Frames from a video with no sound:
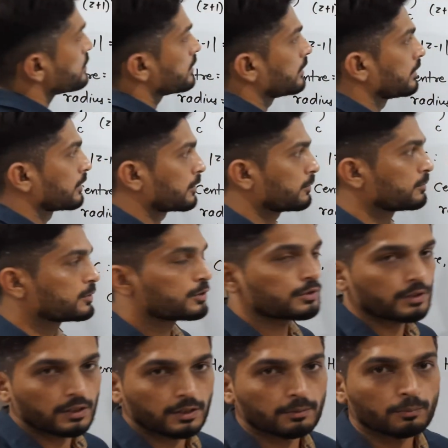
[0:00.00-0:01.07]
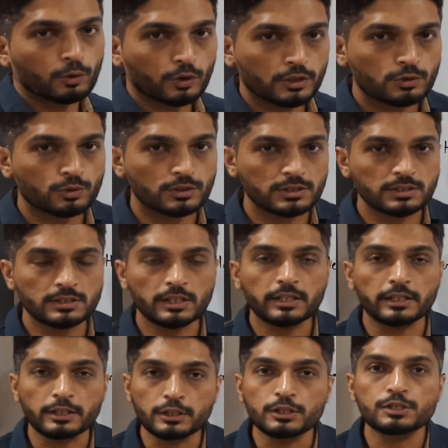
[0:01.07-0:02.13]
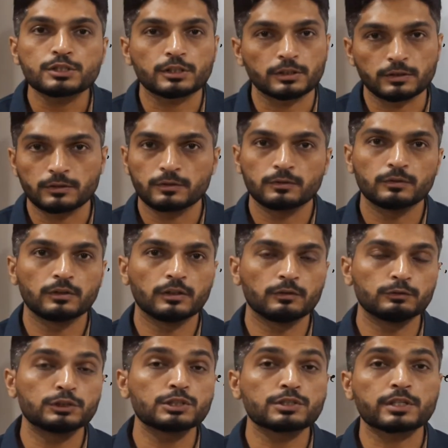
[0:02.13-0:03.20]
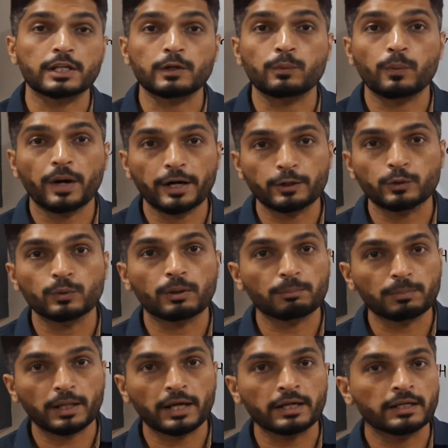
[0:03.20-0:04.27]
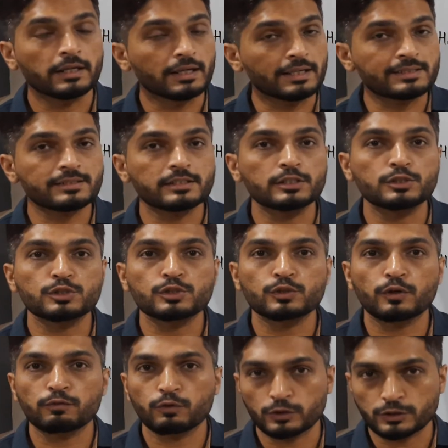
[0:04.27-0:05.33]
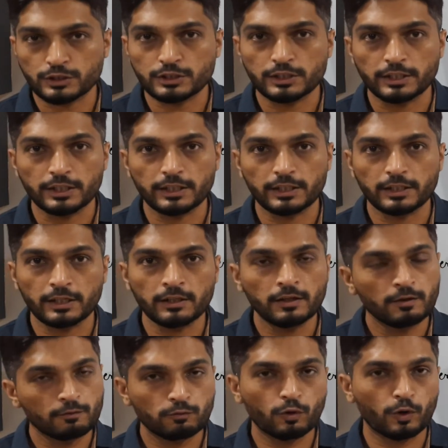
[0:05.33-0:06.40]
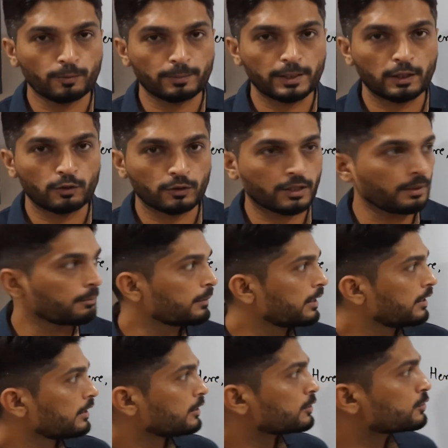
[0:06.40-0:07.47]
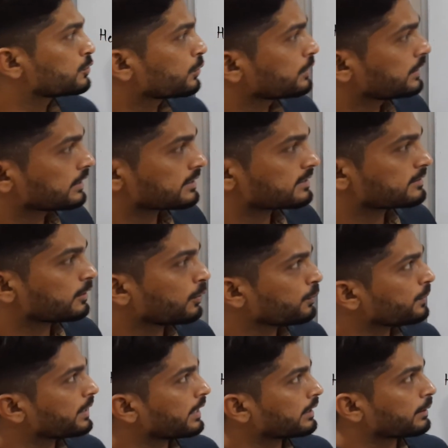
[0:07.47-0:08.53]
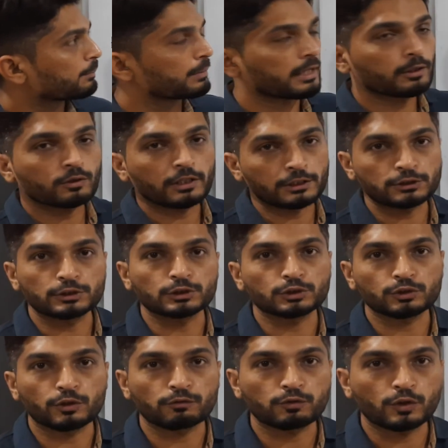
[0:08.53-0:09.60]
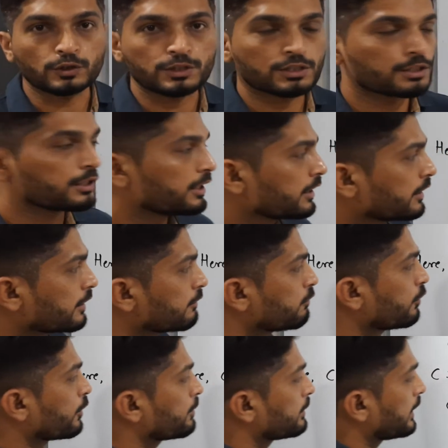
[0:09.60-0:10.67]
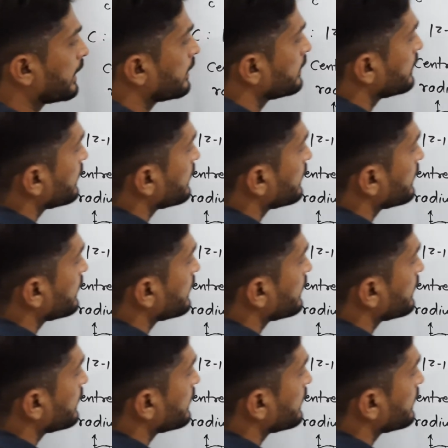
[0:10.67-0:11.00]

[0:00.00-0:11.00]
curve C. Okay, so this is a condition which is required to apply extension of Cauchy's integral formula. Okay, so yes, now we can apply extension of Cauchy's integral formula.